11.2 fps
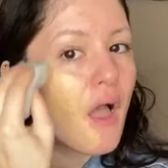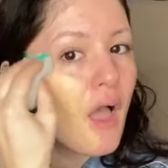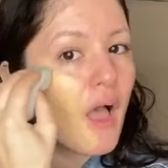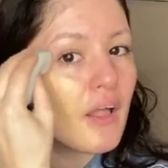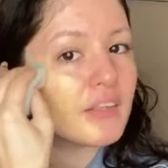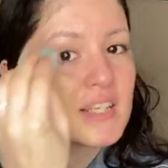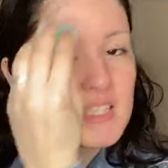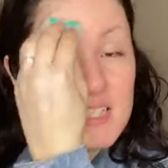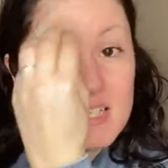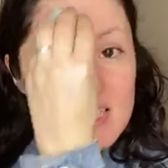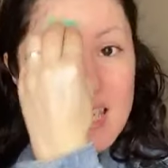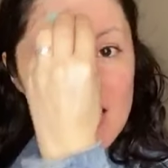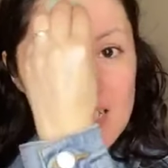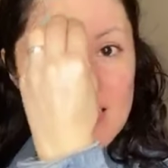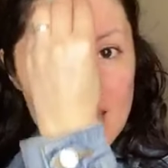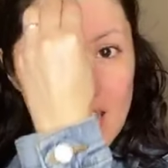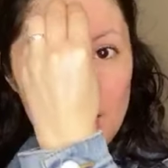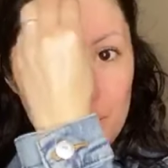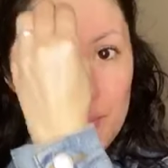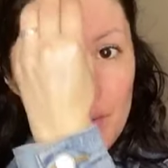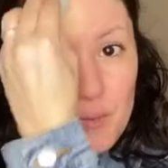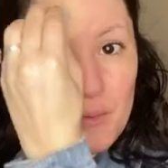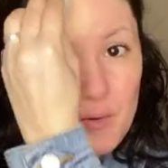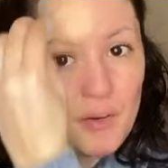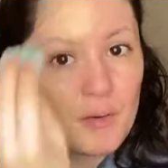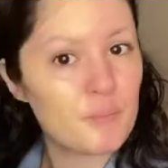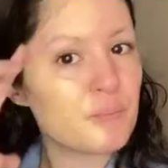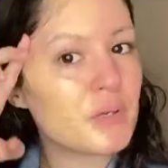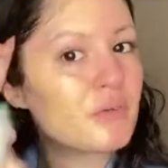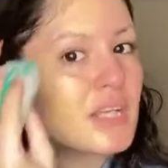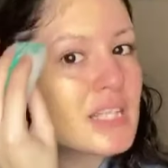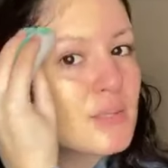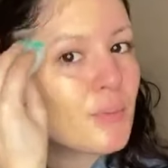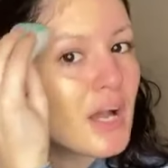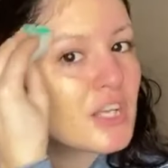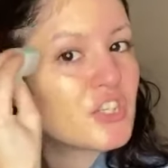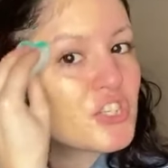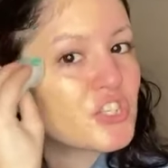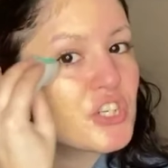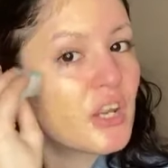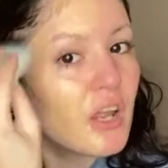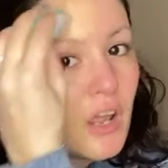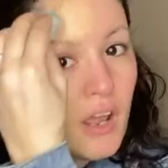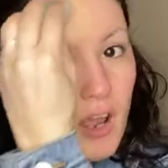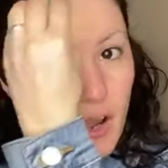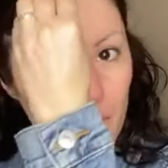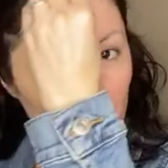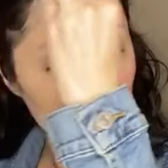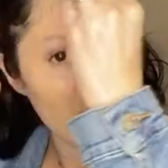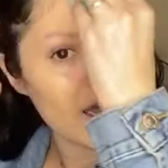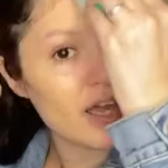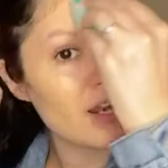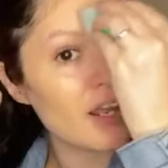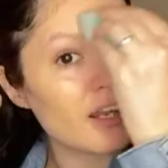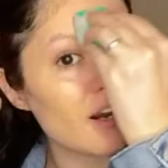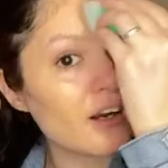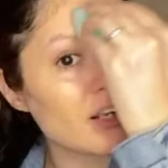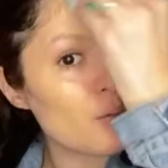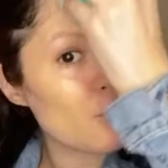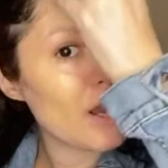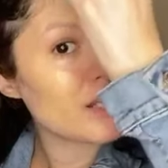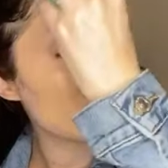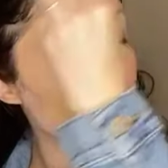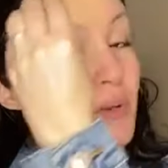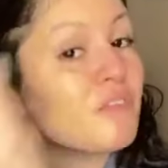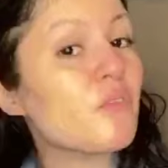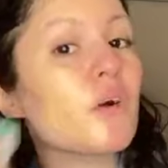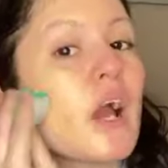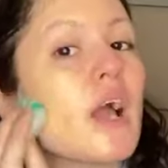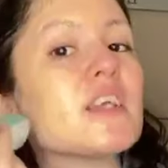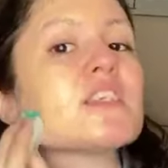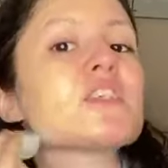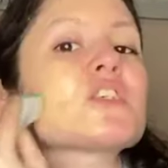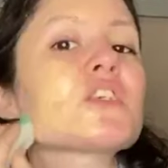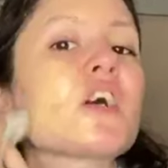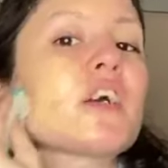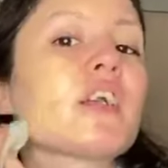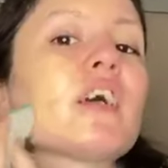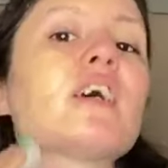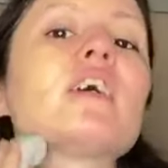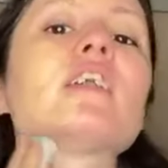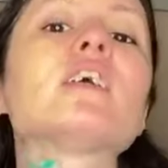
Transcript: And this is a damp beauty sponge. I went ahead and got it wet before I started.